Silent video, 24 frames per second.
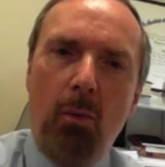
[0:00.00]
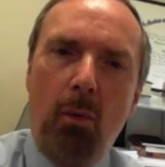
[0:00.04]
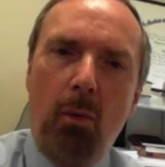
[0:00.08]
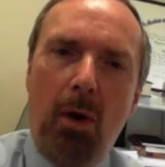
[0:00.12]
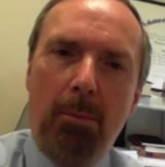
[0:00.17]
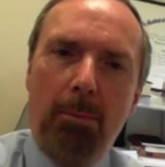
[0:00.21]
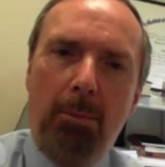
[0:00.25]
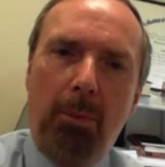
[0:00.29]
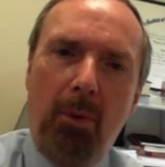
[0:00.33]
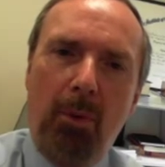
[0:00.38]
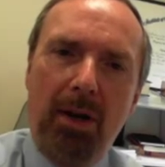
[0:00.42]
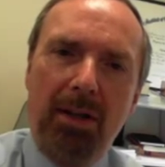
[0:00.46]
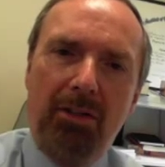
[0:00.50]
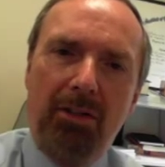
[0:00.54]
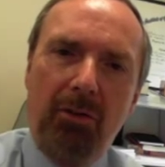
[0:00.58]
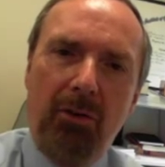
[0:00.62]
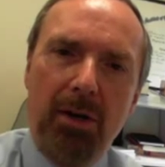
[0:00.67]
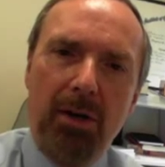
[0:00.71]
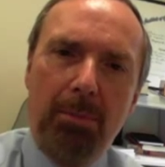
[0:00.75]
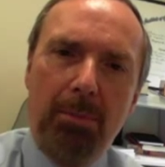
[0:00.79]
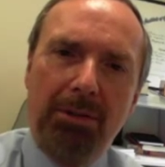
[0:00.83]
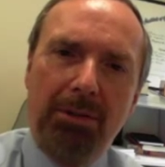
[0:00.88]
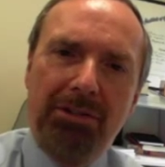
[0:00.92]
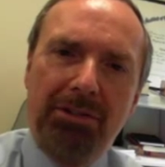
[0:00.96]

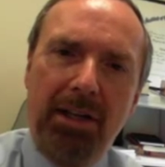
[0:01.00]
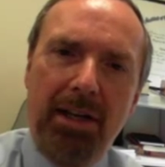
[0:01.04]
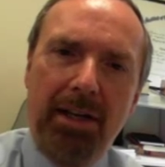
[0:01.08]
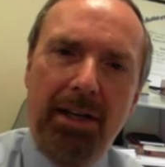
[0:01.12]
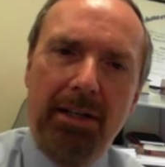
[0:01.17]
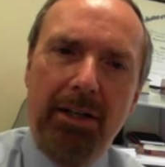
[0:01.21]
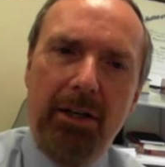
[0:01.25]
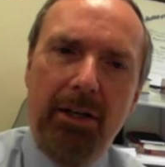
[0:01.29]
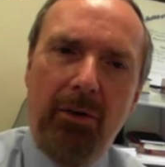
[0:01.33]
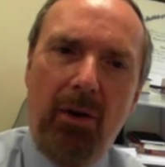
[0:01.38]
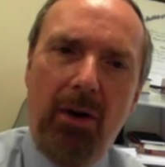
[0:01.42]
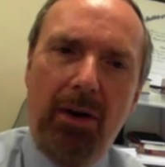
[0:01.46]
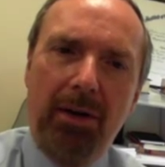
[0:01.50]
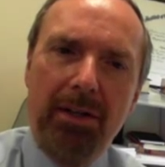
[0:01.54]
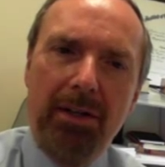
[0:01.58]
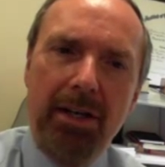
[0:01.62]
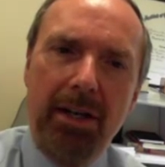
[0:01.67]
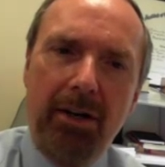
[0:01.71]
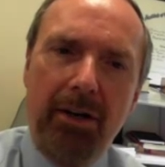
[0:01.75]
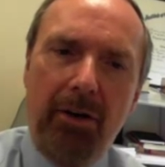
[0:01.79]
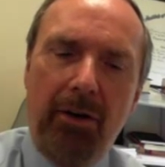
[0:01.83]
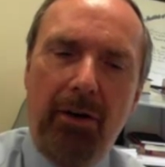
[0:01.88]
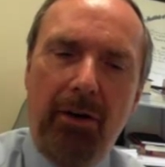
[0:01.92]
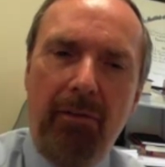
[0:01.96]
1.3% year on
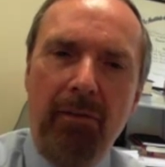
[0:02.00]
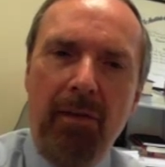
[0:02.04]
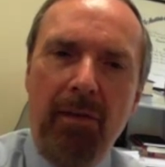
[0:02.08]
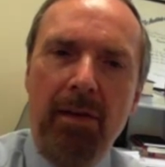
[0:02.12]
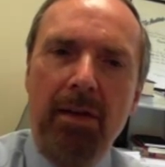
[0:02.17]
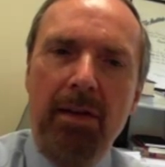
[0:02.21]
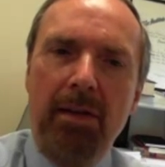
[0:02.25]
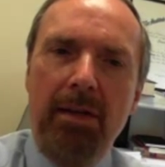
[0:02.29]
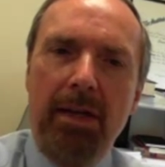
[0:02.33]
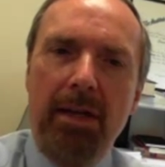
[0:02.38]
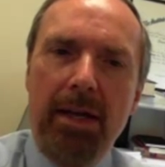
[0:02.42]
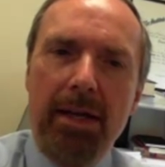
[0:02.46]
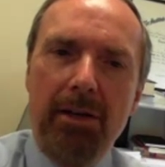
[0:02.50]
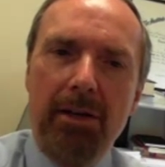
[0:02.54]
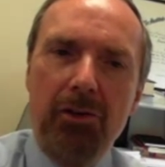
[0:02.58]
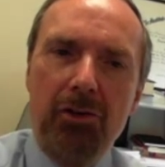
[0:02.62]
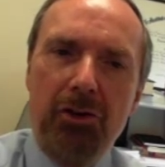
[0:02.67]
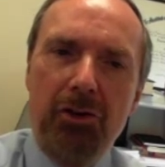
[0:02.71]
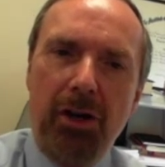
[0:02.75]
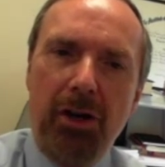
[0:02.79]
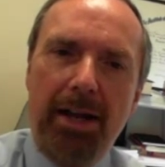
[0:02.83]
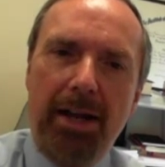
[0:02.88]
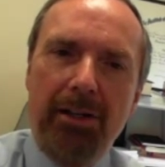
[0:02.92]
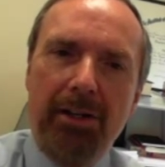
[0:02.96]
year,
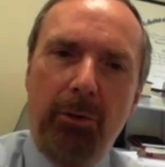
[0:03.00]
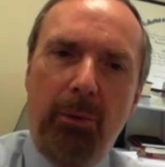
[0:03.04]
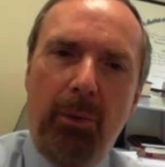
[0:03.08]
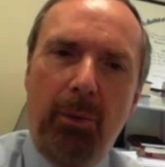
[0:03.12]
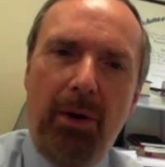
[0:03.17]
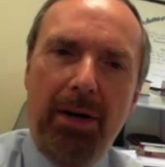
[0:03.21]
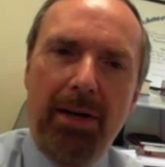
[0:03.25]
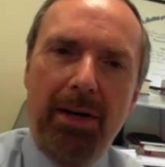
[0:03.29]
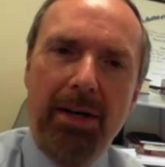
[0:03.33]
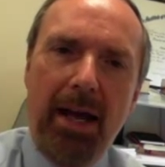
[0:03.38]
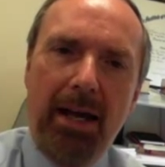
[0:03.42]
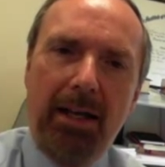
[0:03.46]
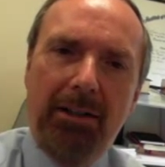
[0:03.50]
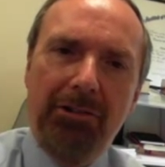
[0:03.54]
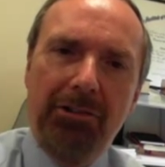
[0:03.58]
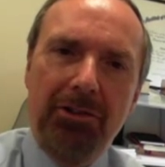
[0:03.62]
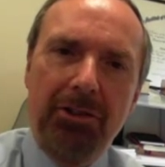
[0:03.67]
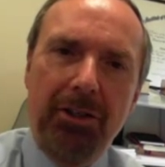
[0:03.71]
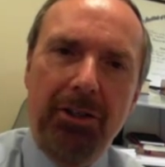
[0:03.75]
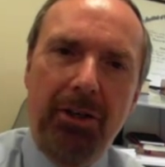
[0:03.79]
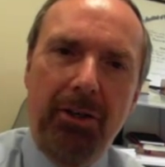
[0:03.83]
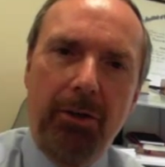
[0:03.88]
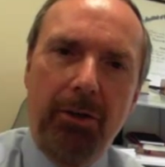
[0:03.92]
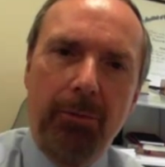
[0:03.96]
in January
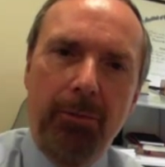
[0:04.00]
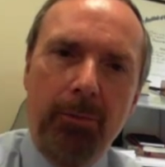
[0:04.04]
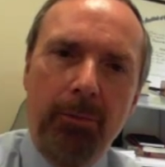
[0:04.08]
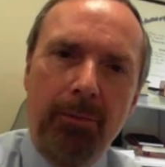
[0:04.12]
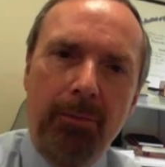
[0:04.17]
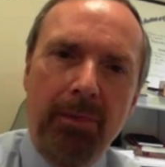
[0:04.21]
next year.